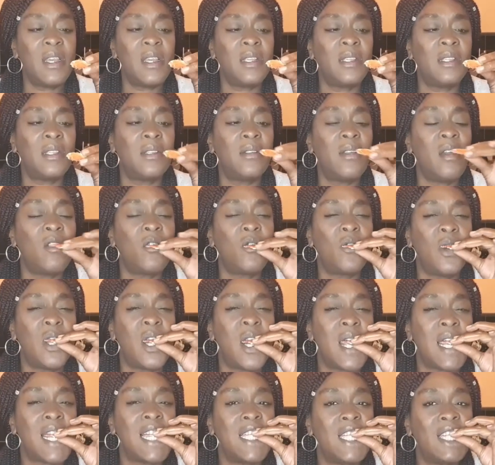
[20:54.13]
is not
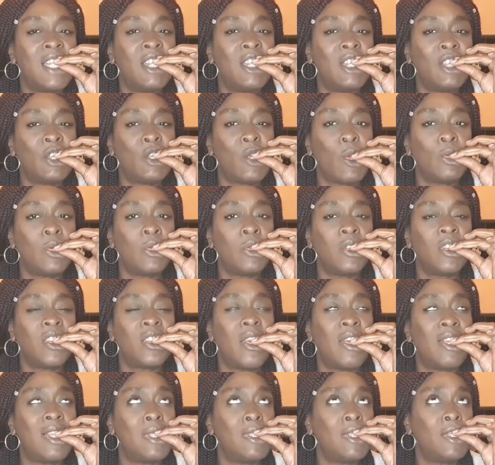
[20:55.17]
good.
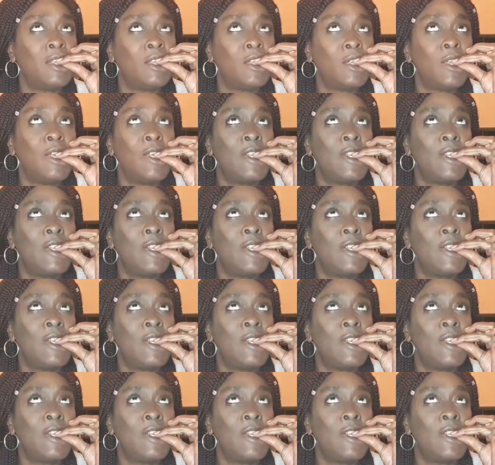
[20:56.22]
So